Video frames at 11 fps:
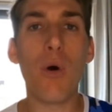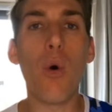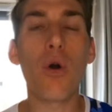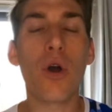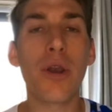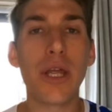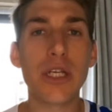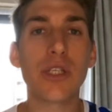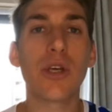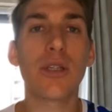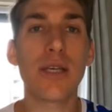or
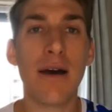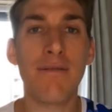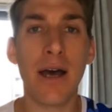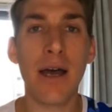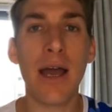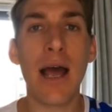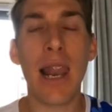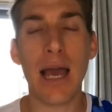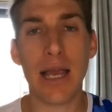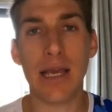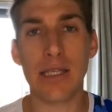conditions are tougher,
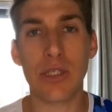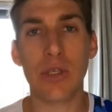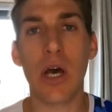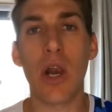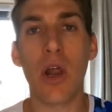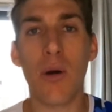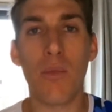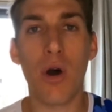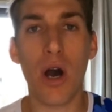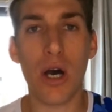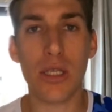like it's a lot
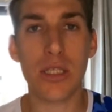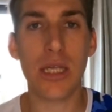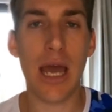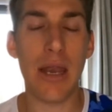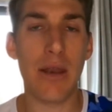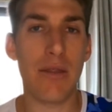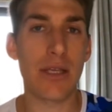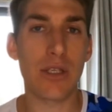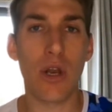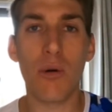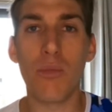more hot and
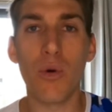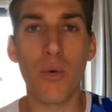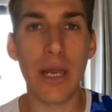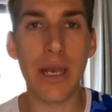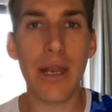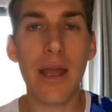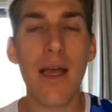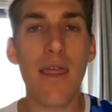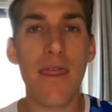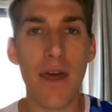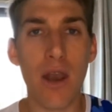there's a lot more wind,
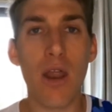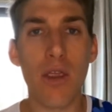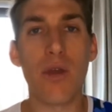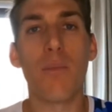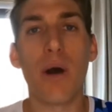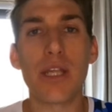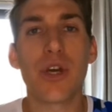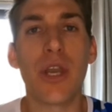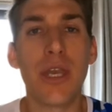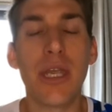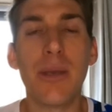then your body's
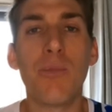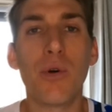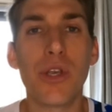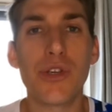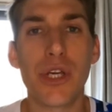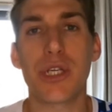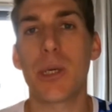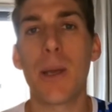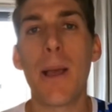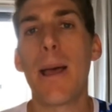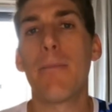going to need more
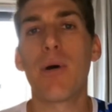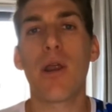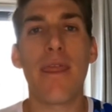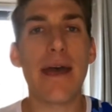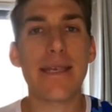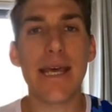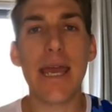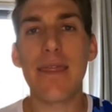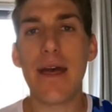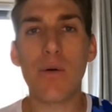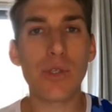nutrition. But on that
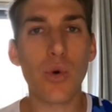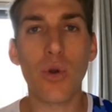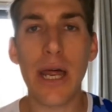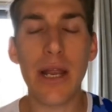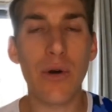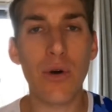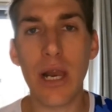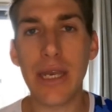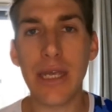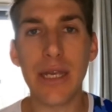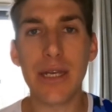day, that was all I
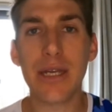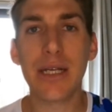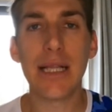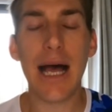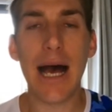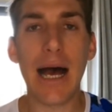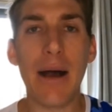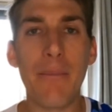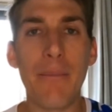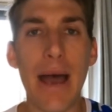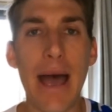needed.
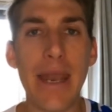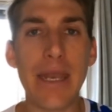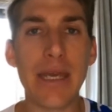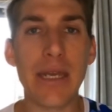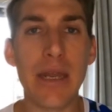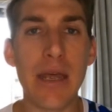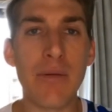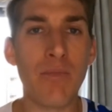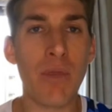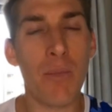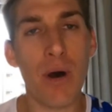And
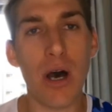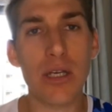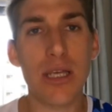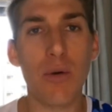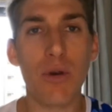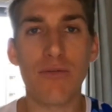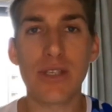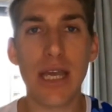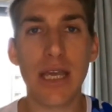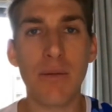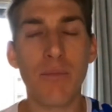in the past, I would have
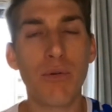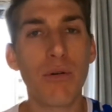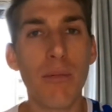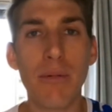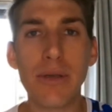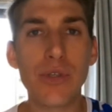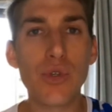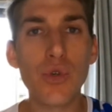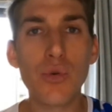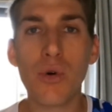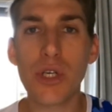taken probably
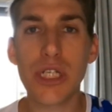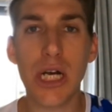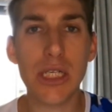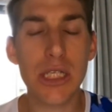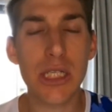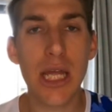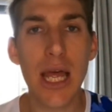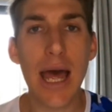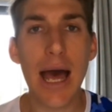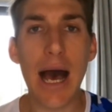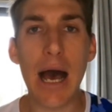2 more gels,
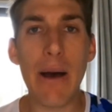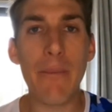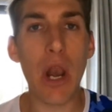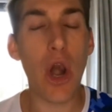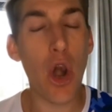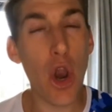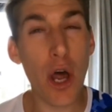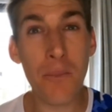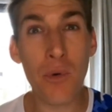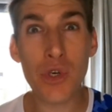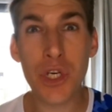a
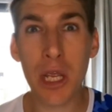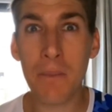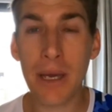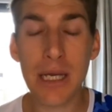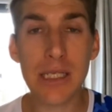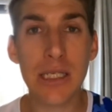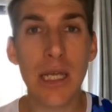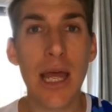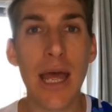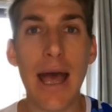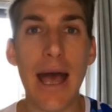lot more drink mix,
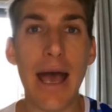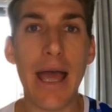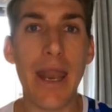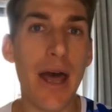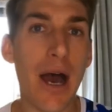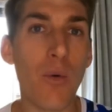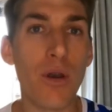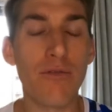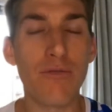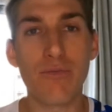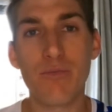and I would
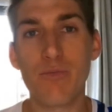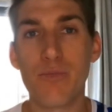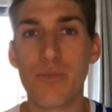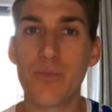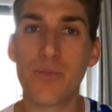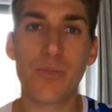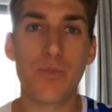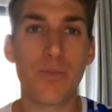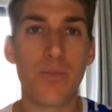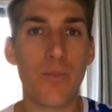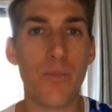have
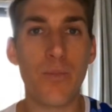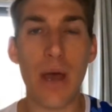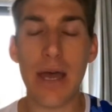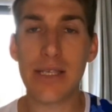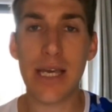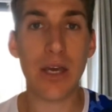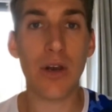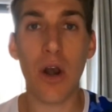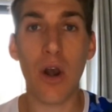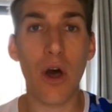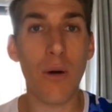taken
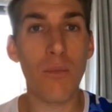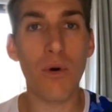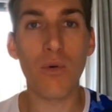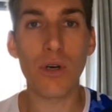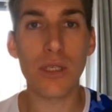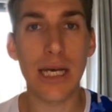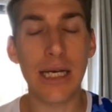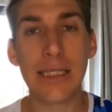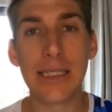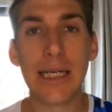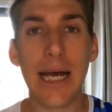on a lot more
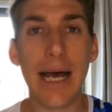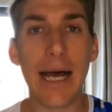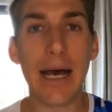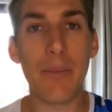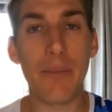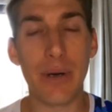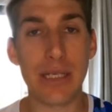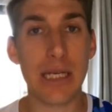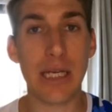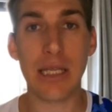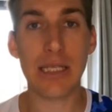water. But
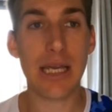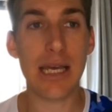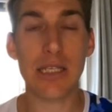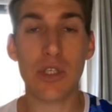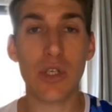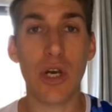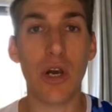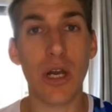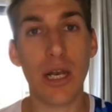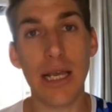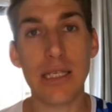in this case, I took on a
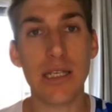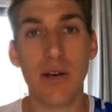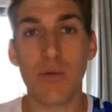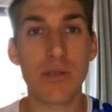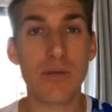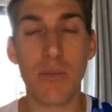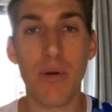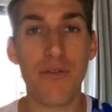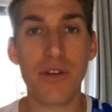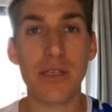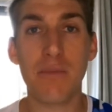lot less. It was the
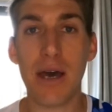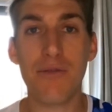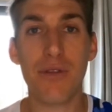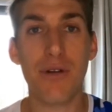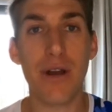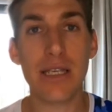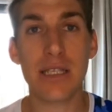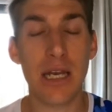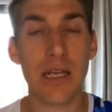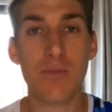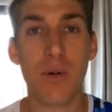perfect amount for the race,
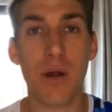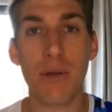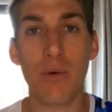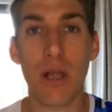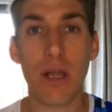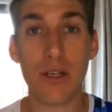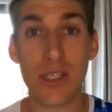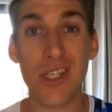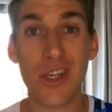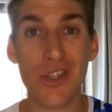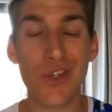and it's probably what I'll
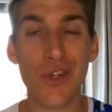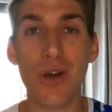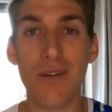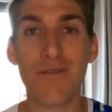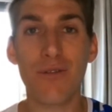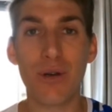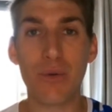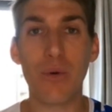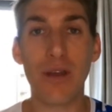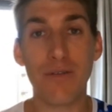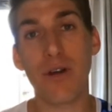continue to do going forward
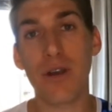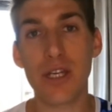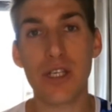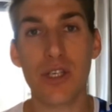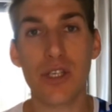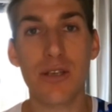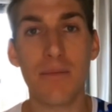if conditions are